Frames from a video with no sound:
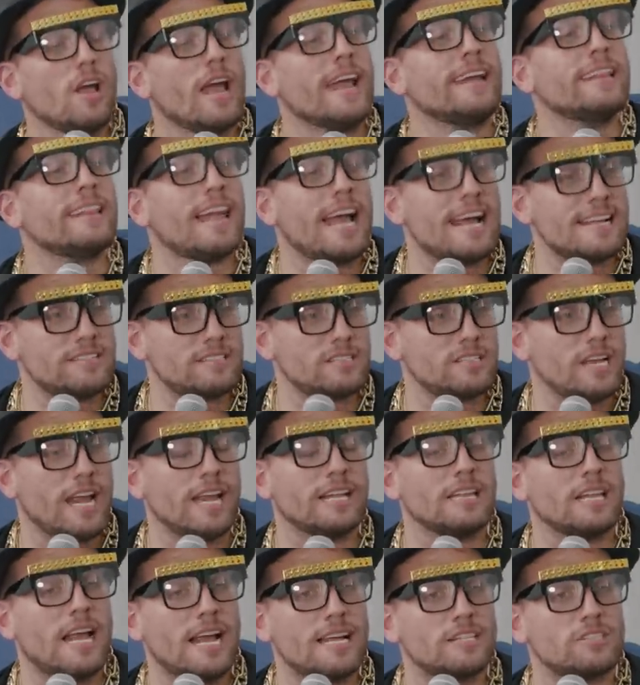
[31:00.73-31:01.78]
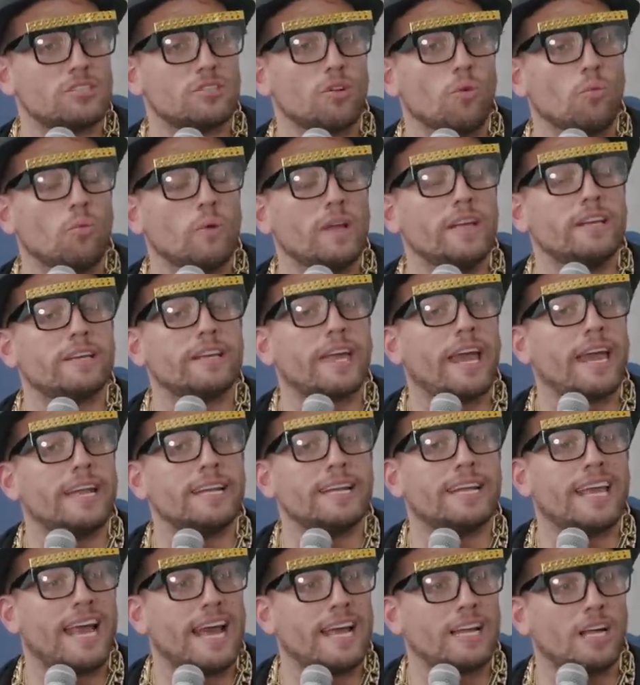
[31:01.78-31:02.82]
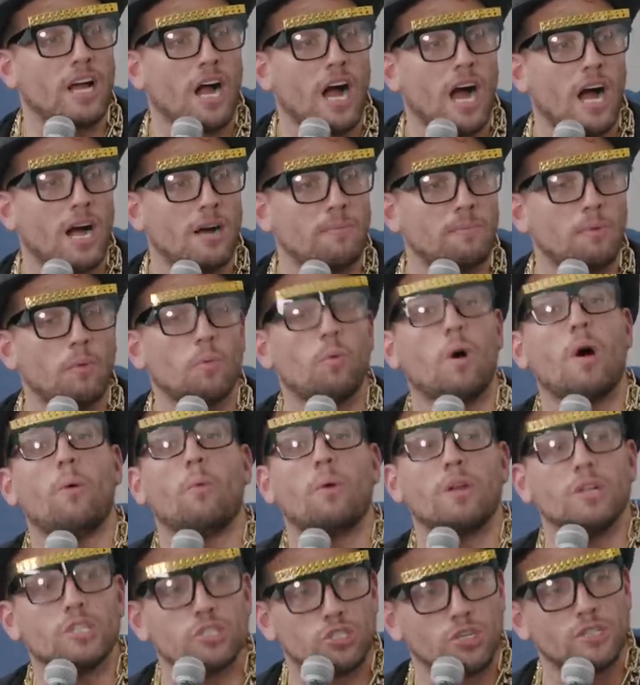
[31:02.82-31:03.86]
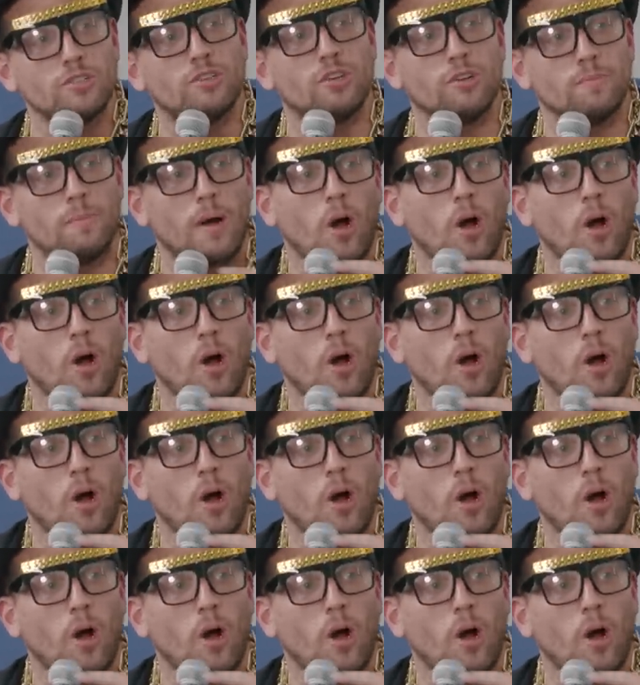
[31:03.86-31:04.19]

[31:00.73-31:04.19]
unless unless we can get um, what we should do.